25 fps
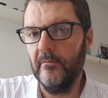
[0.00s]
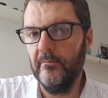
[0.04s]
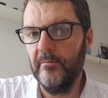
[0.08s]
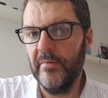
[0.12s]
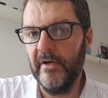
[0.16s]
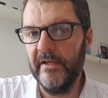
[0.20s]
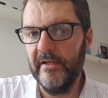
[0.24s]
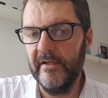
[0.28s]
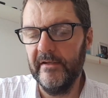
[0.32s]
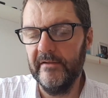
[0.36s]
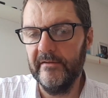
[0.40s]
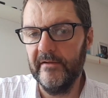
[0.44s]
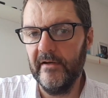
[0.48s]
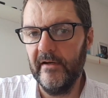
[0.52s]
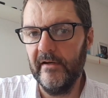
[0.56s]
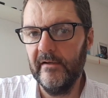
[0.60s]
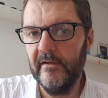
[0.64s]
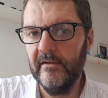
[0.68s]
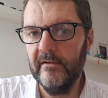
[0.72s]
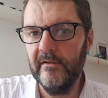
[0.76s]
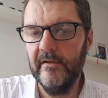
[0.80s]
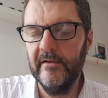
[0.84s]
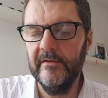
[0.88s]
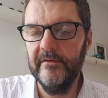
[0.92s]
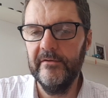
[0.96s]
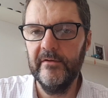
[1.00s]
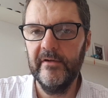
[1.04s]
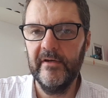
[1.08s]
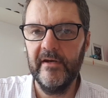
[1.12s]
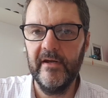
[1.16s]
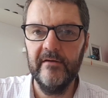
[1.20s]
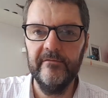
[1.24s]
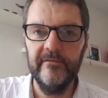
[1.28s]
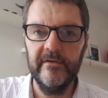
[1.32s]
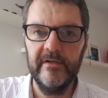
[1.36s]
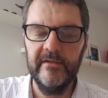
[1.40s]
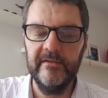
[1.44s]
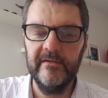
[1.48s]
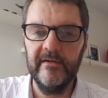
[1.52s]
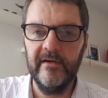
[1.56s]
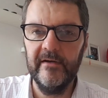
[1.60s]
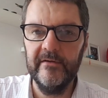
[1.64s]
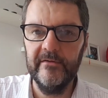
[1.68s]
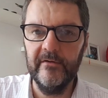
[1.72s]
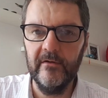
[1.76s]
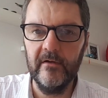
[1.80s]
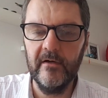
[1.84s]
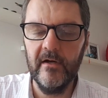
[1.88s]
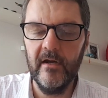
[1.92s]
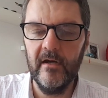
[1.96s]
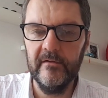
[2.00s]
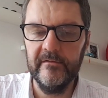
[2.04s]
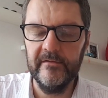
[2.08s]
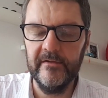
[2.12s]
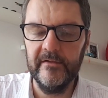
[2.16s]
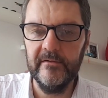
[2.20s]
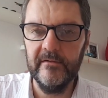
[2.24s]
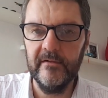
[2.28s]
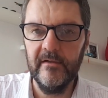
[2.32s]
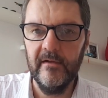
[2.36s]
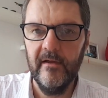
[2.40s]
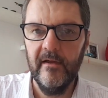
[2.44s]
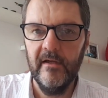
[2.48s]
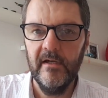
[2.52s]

play guitar, and you can have a guitar in your closet,